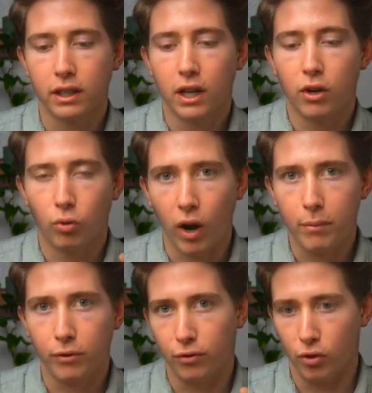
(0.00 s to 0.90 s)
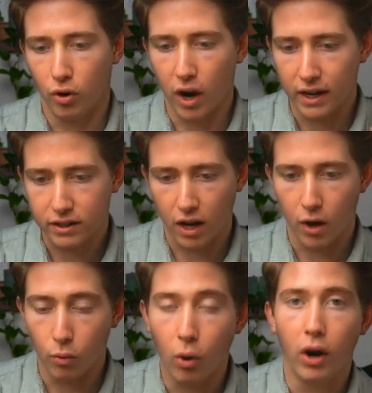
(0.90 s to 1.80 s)
right before I start
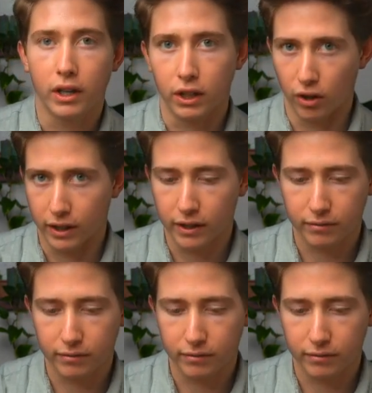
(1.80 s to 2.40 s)
working on it.